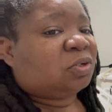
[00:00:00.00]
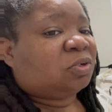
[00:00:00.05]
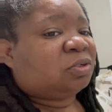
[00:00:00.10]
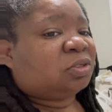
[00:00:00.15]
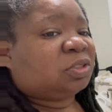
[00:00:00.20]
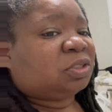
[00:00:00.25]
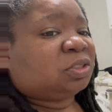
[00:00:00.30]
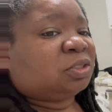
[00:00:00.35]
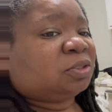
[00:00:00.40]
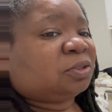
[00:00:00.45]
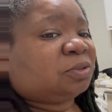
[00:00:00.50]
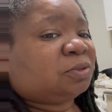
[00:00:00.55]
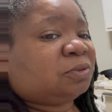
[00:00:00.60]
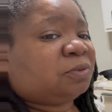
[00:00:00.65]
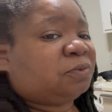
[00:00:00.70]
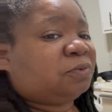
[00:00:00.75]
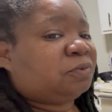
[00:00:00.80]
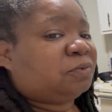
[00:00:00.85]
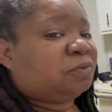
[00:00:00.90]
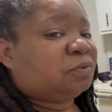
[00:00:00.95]
on the stove.
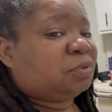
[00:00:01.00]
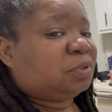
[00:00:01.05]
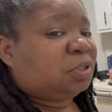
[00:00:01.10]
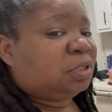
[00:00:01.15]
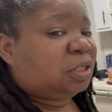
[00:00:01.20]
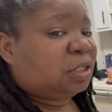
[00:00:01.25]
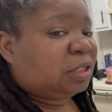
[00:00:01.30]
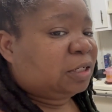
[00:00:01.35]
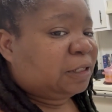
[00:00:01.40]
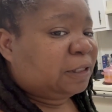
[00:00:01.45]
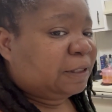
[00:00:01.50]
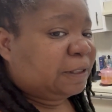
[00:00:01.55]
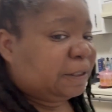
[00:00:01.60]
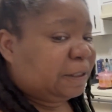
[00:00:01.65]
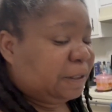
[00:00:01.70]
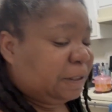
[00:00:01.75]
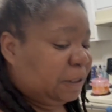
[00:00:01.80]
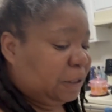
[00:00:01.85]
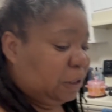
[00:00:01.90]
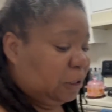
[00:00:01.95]
Yeah,
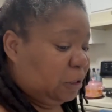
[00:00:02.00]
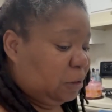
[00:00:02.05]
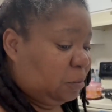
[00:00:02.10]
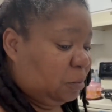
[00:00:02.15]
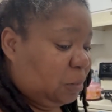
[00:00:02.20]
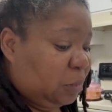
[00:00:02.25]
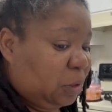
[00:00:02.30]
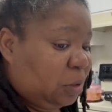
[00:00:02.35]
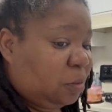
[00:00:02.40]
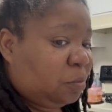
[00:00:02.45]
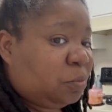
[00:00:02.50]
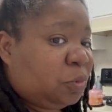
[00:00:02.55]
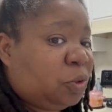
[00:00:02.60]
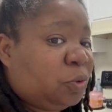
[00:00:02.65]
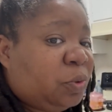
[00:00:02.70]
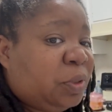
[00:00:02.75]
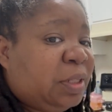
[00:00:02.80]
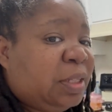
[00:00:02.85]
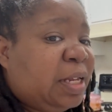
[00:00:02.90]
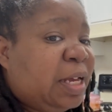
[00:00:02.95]
I'm
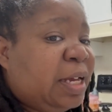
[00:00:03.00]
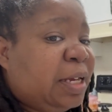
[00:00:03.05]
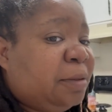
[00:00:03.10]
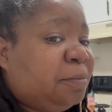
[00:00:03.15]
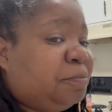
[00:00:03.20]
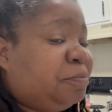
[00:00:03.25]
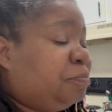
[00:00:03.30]
doing that.